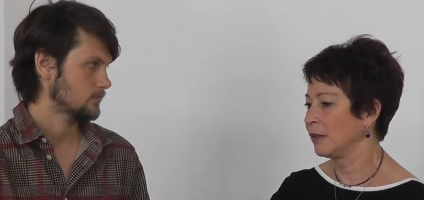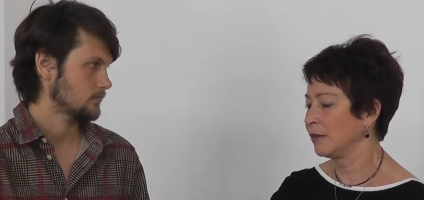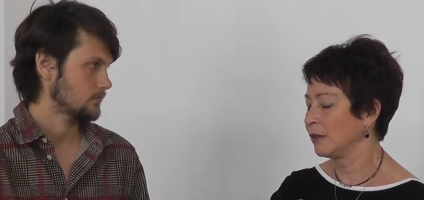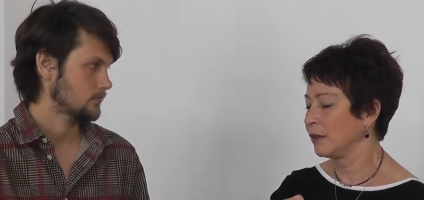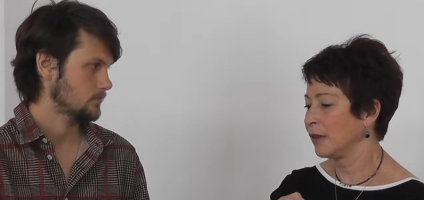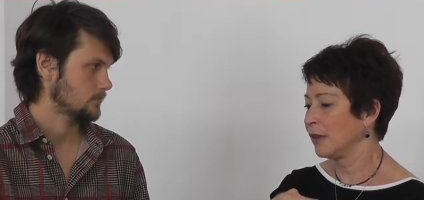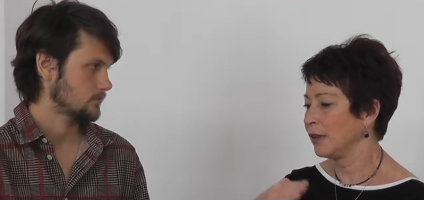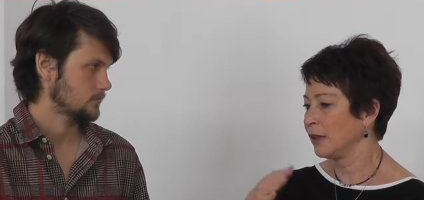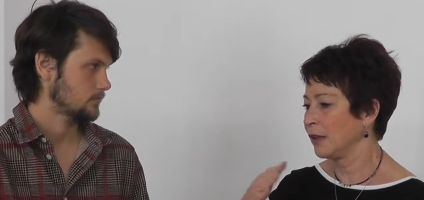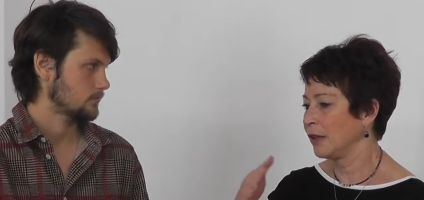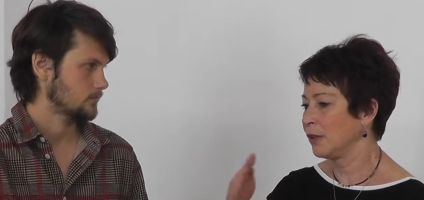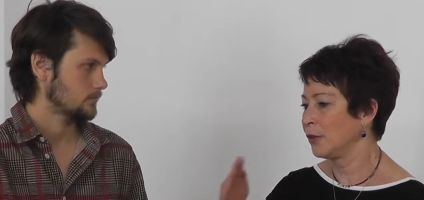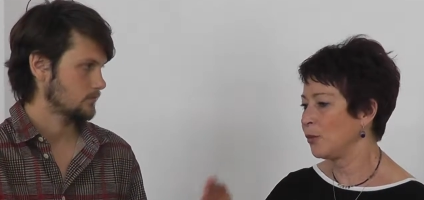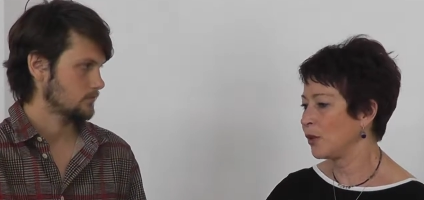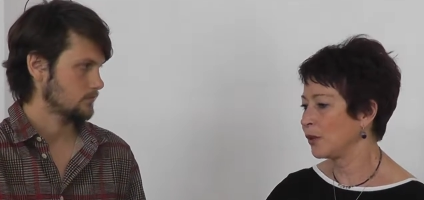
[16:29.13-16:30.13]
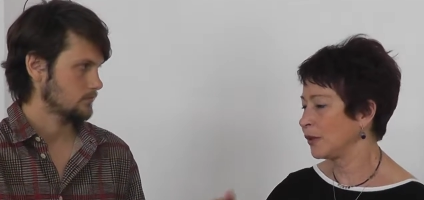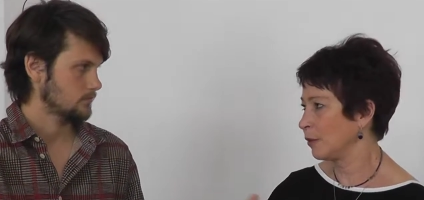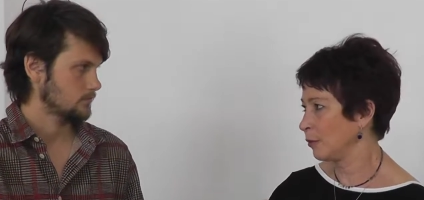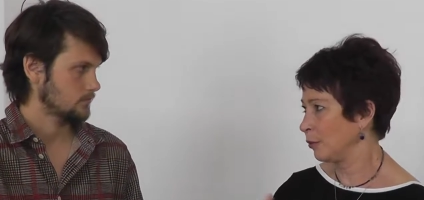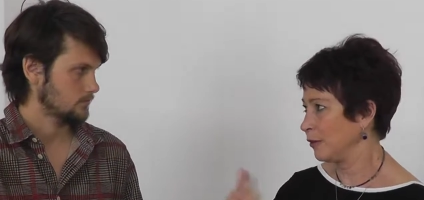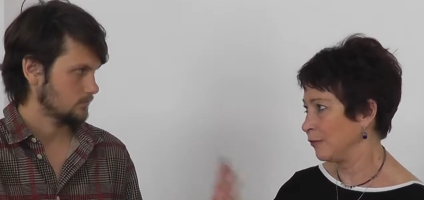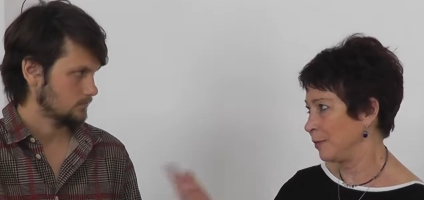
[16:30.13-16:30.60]
Speaker 1: the, in the work
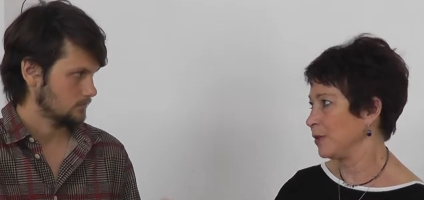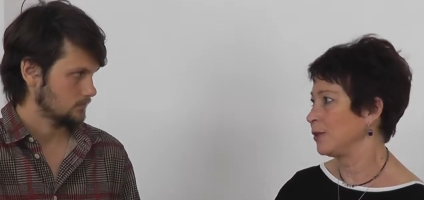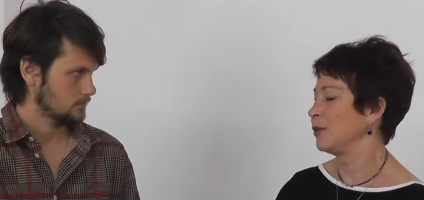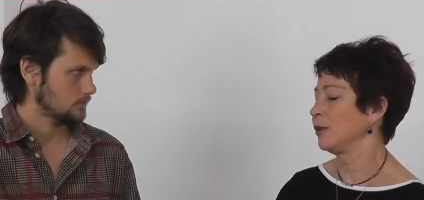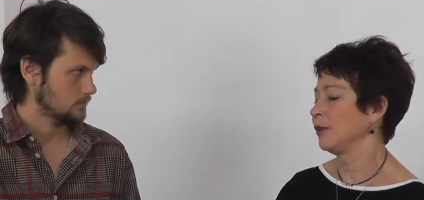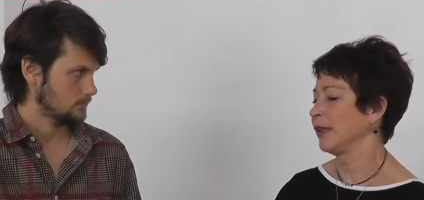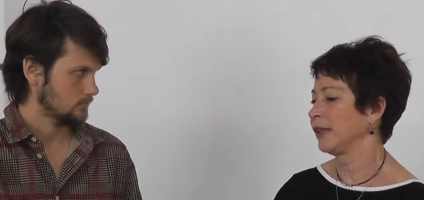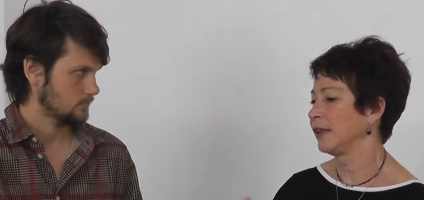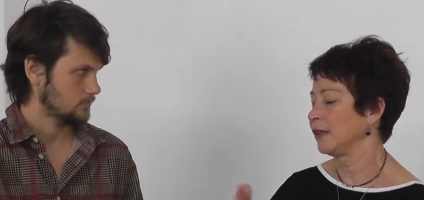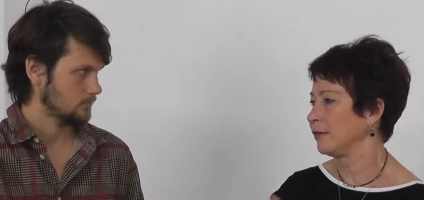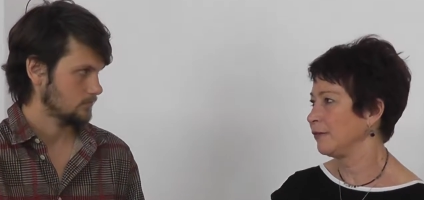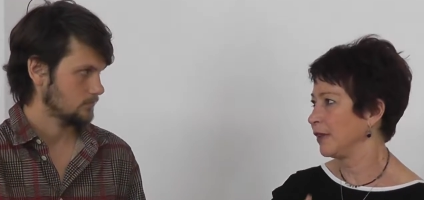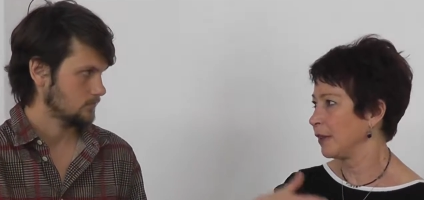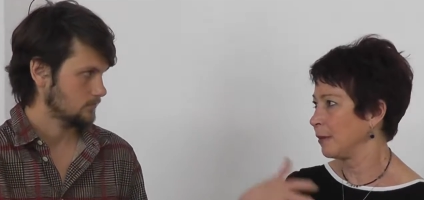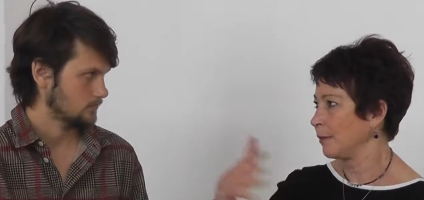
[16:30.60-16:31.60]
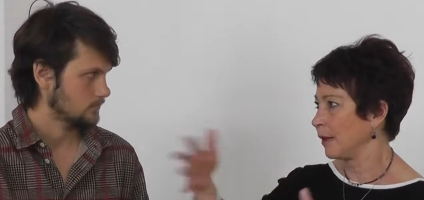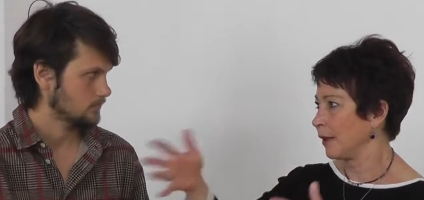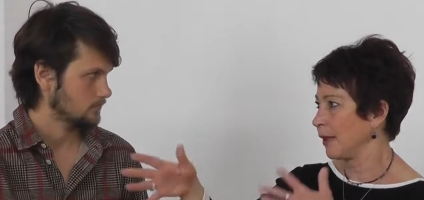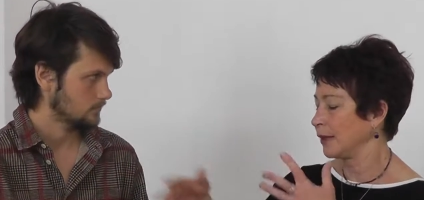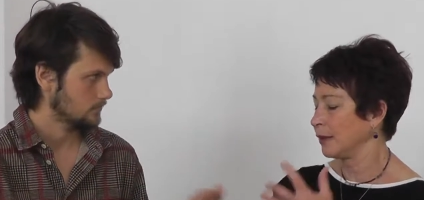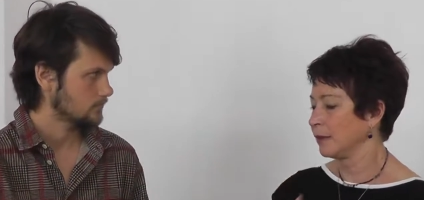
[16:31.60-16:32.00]
that we've been doing in the VMI